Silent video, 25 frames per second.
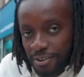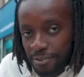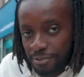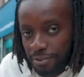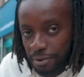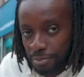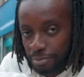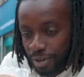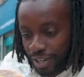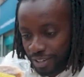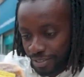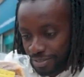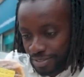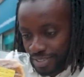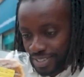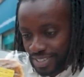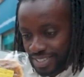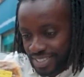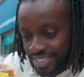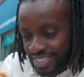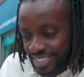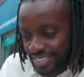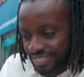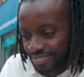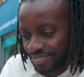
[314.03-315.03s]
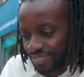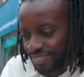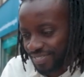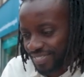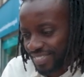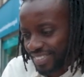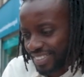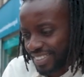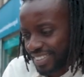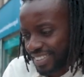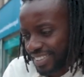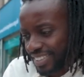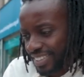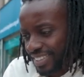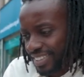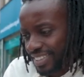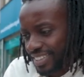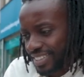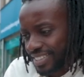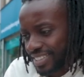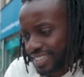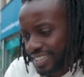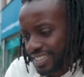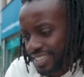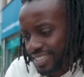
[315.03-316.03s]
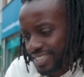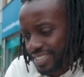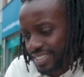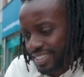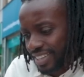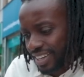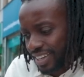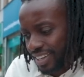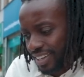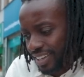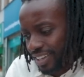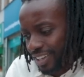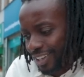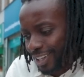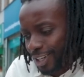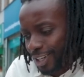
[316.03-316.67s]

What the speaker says: for breakfast. This is a